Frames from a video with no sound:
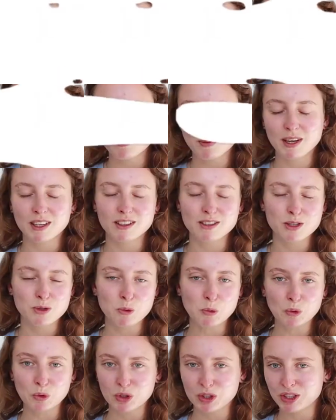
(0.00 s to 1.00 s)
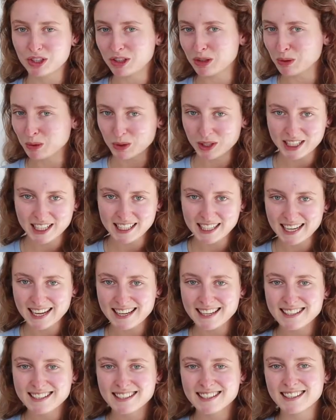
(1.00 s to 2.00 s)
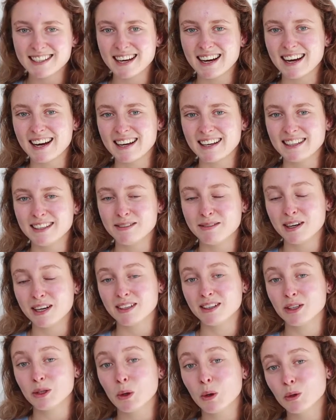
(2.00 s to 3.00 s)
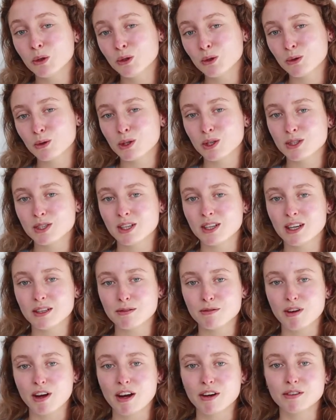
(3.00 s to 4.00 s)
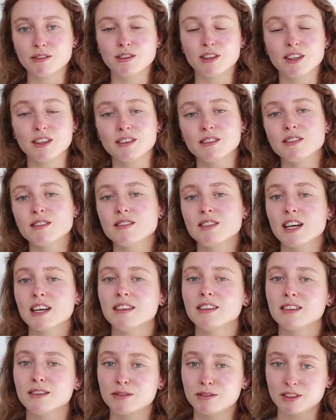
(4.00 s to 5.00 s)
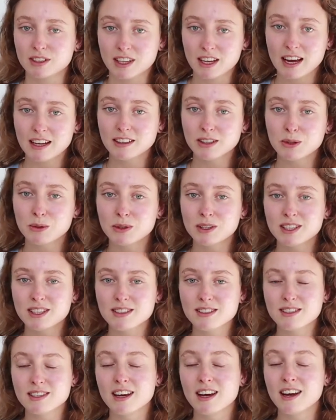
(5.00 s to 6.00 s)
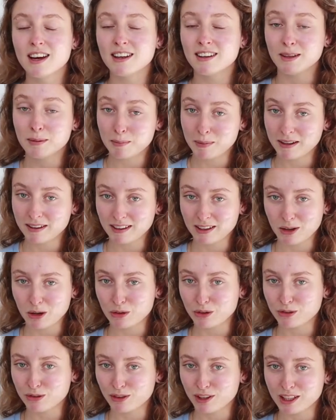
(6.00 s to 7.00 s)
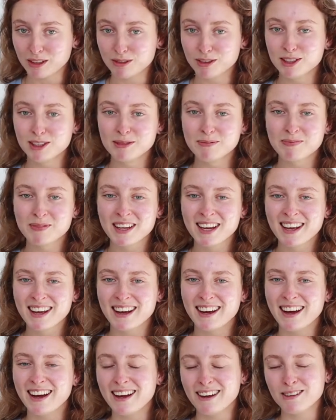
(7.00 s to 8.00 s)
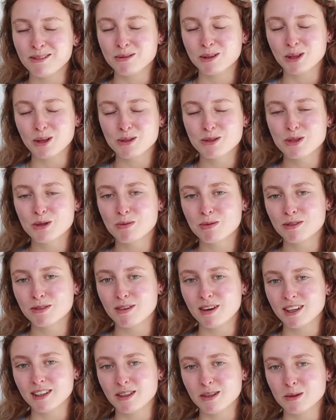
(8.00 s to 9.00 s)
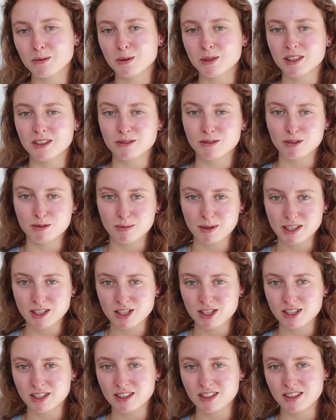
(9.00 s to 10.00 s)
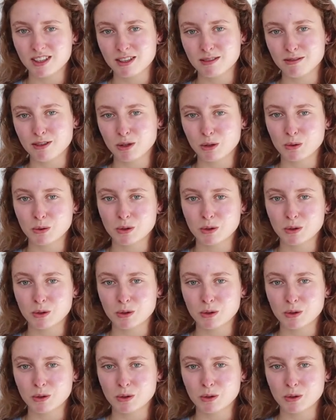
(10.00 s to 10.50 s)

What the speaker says: Now, to make this more organized, I divided all the cookies that I found in 10 different categories, depending on the flavor, and we'll also provide you with information if the